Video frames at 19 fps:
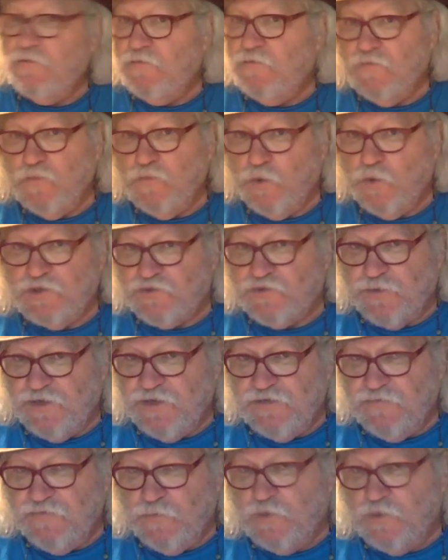which
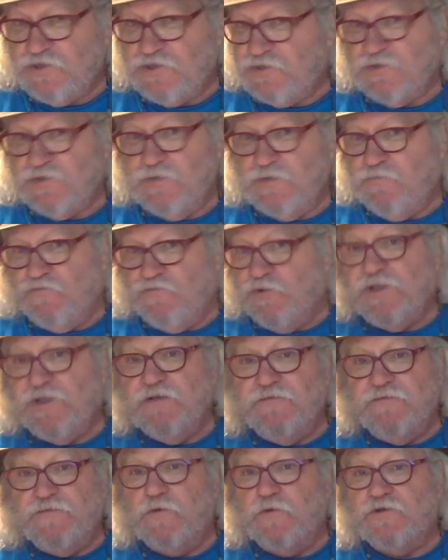
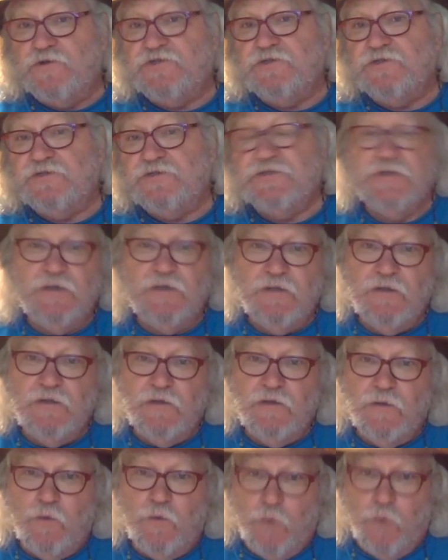reinforces
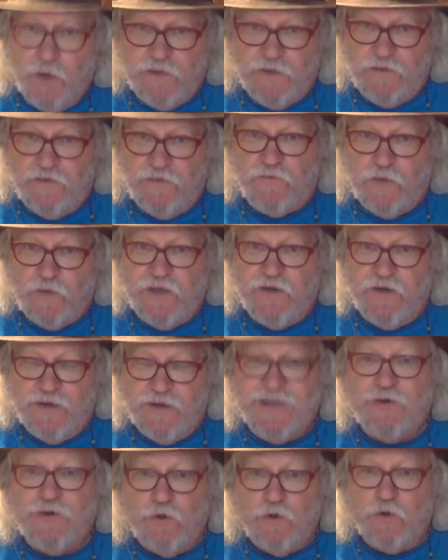what the writer
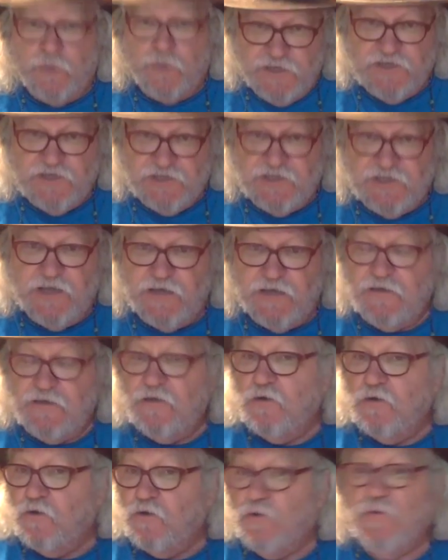had already said.
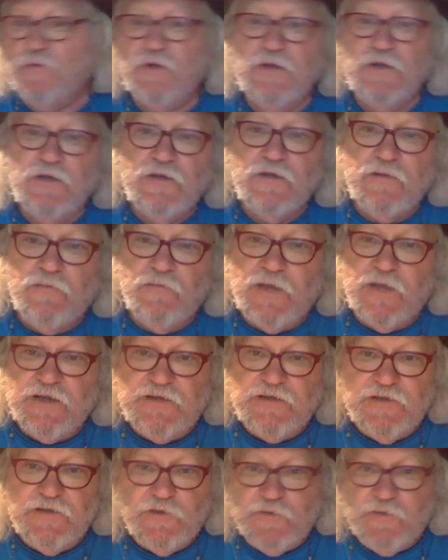Oh, my
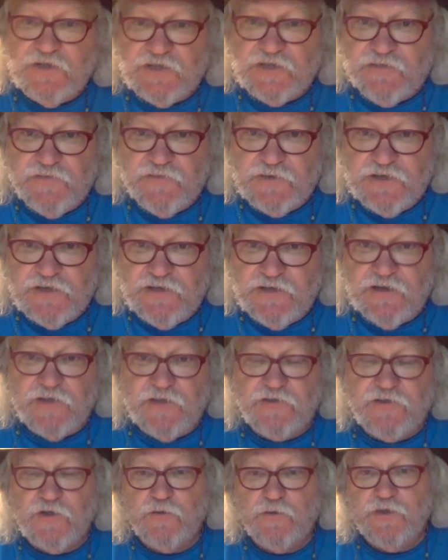dear Miss Everdeen, I
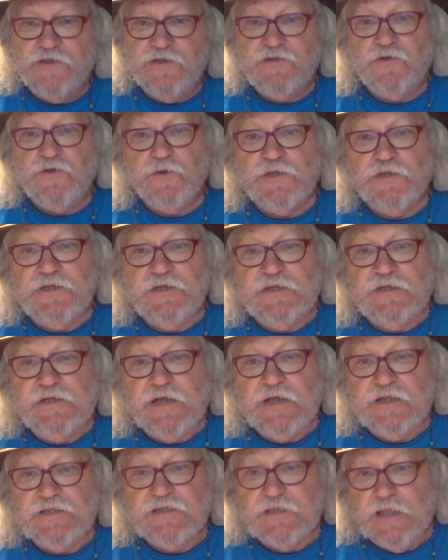thought we agreed
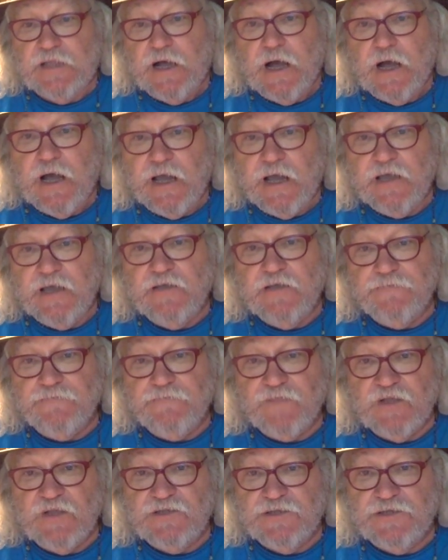not to lie
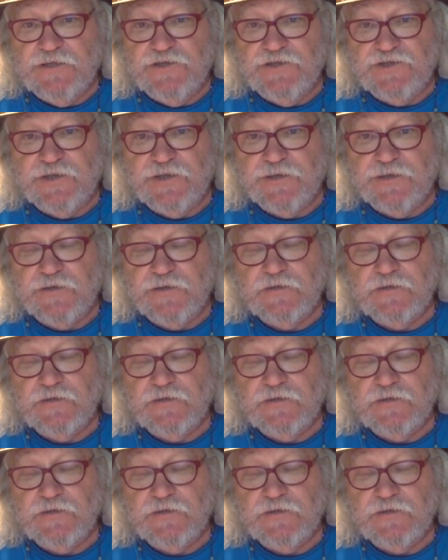to each other.